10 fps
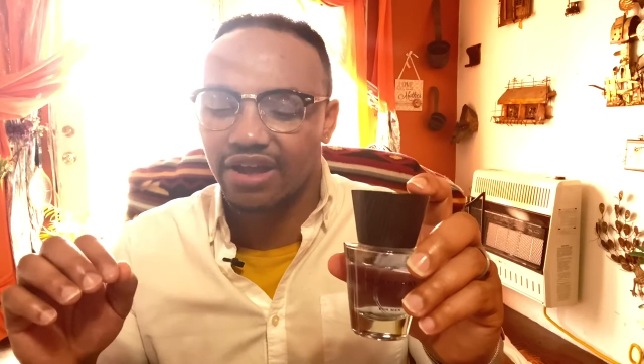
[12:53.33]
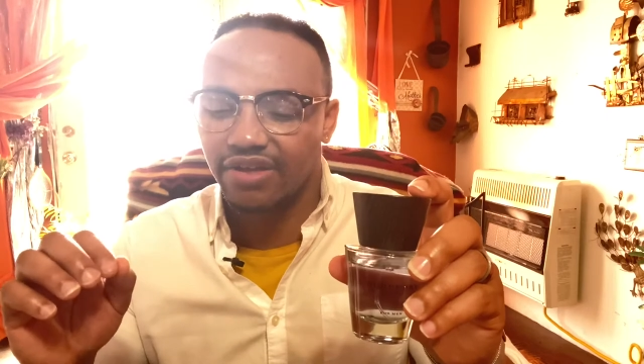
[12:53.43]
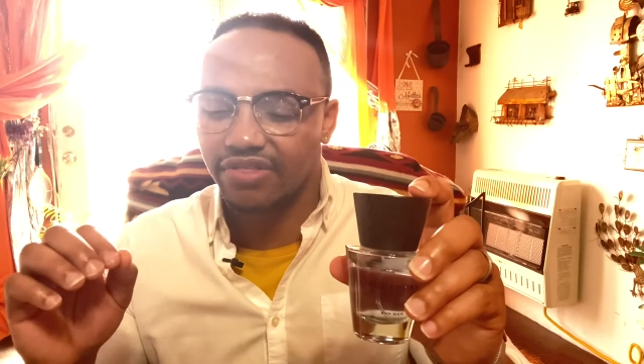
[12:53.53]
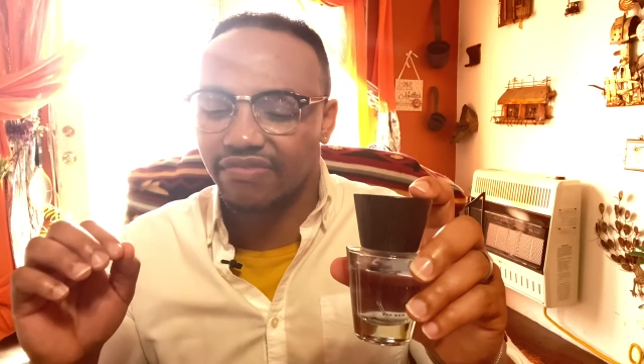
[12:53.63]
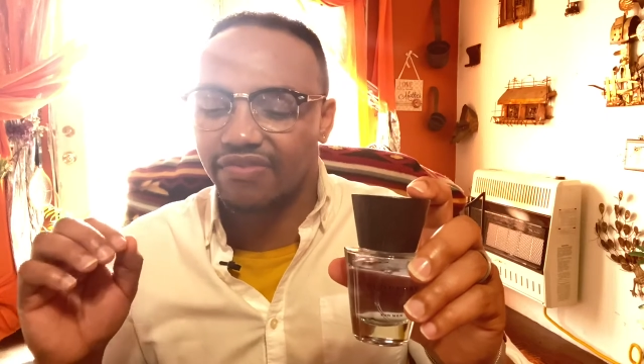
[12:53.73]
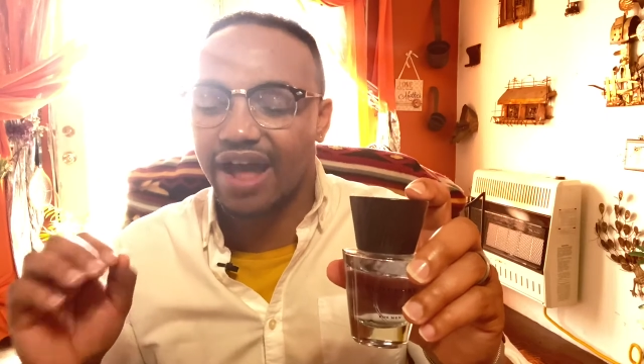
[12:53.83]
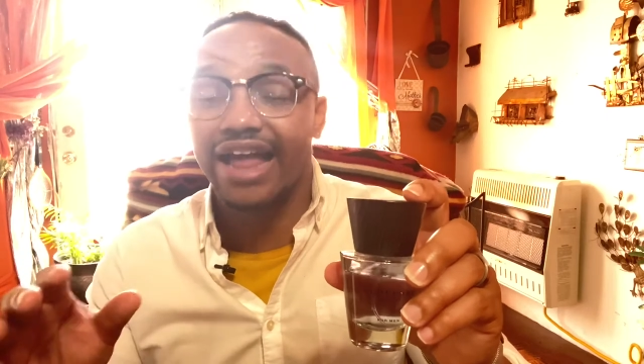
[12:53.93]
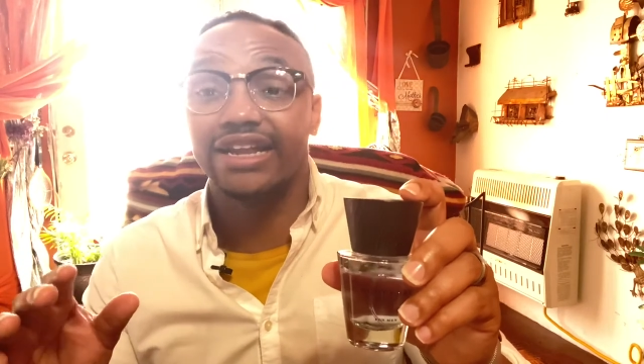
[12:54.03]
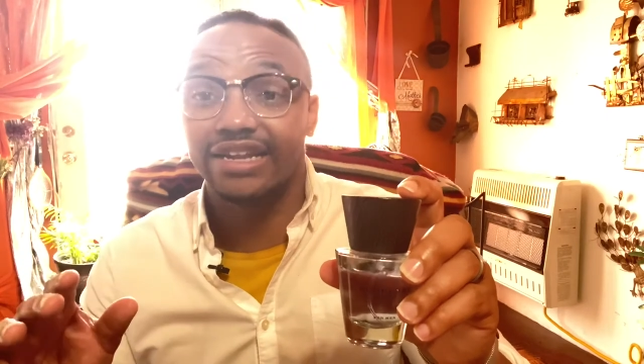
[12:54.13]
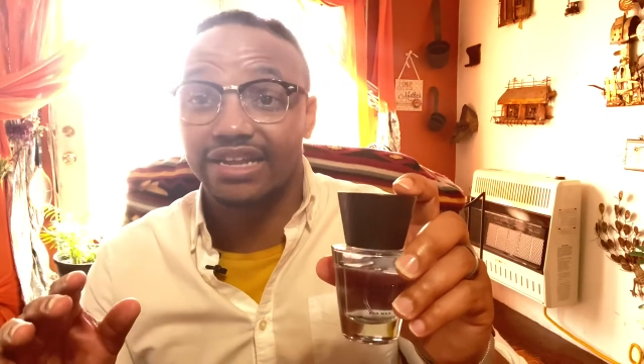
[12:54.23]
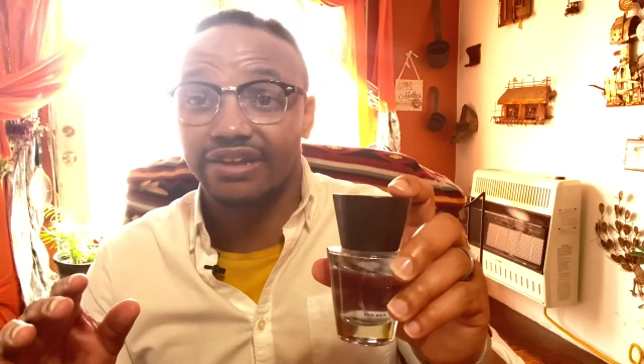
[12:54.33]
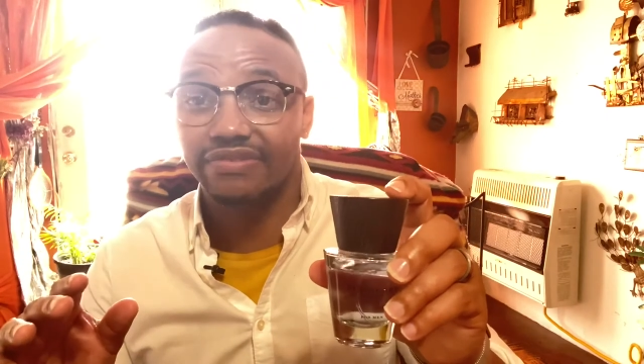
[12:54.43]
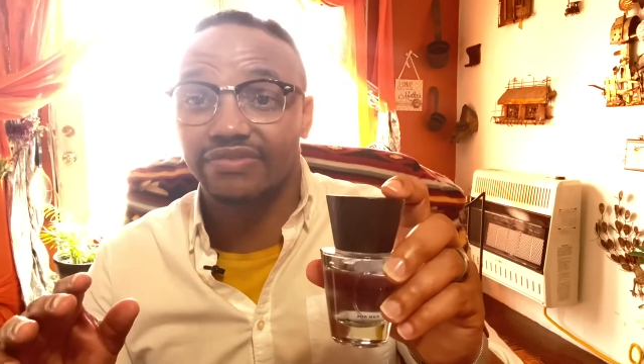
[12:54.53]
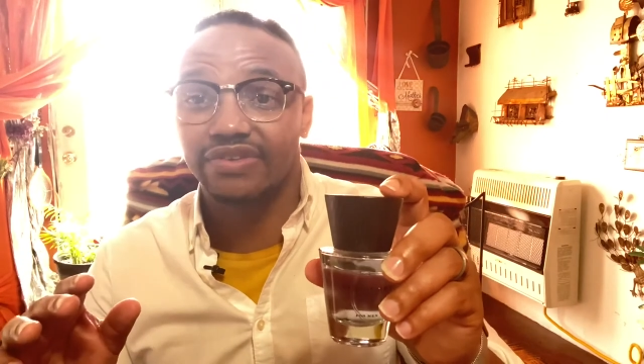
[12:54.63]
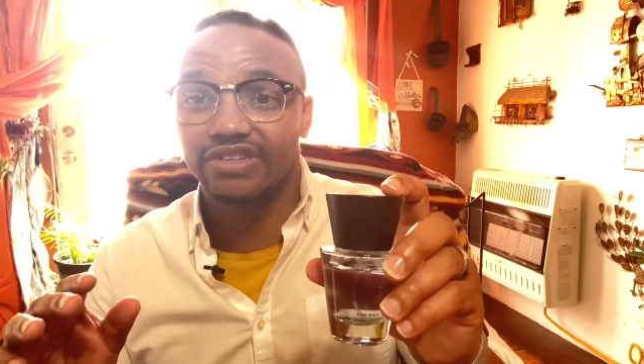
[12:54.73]
the violet
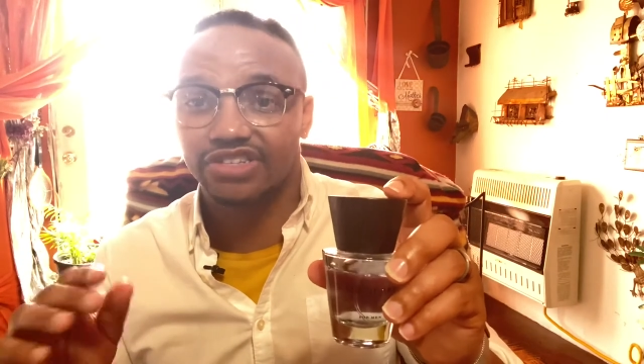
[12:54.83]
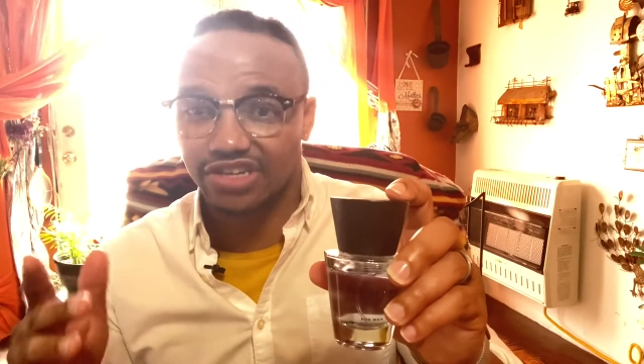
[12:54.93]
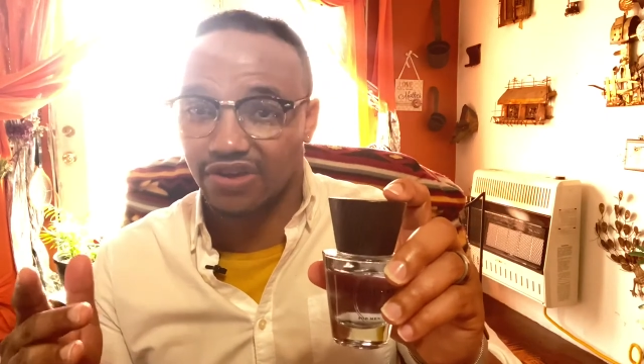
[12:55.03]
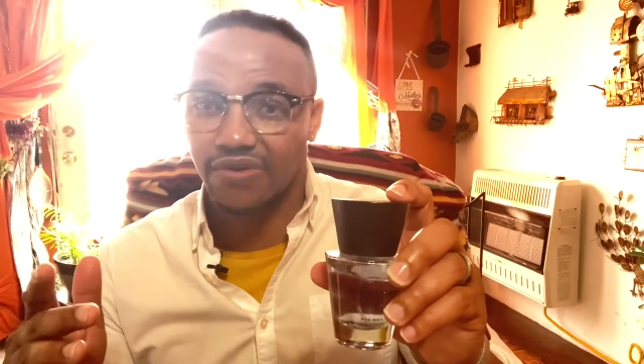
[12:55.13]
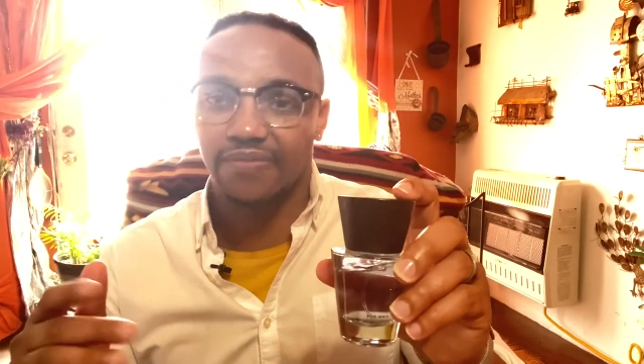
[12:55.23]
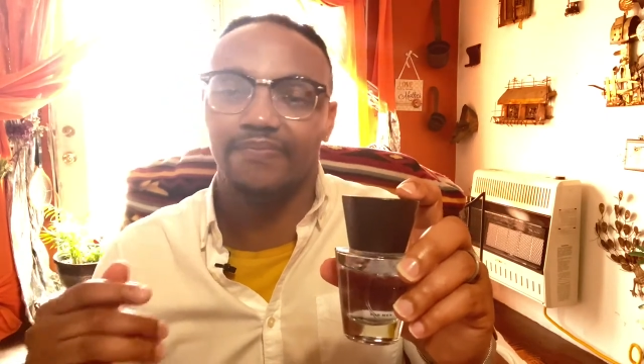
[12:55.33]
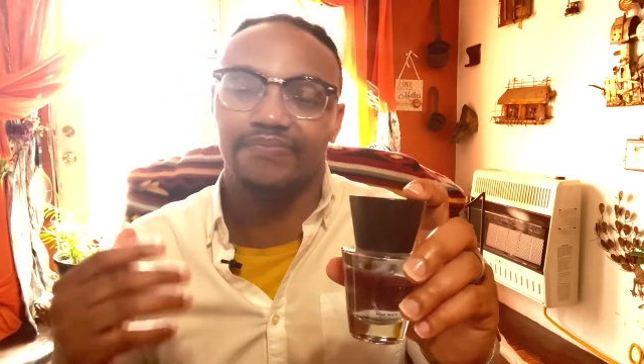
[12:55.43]
leaf, so